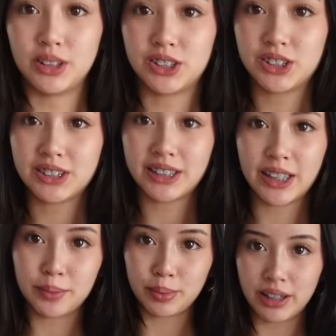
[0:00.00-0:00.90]
it's just
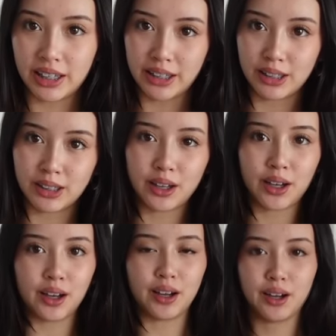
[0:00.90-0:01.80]
a plain
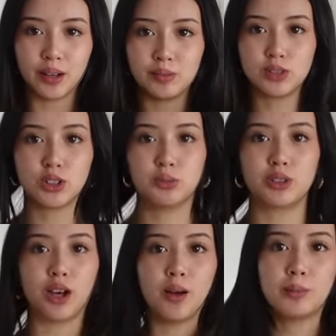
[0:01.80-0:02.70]
um, tube
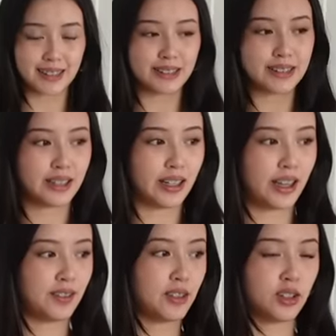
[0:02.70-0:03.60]
top. Again, I
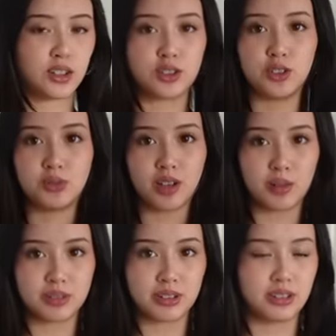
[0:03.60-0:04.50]
have a lot of tube
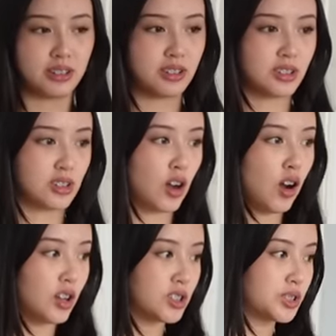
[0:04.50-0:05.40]
tops in this haul,
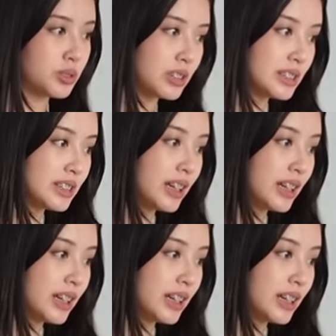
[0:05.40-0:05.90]
I just realized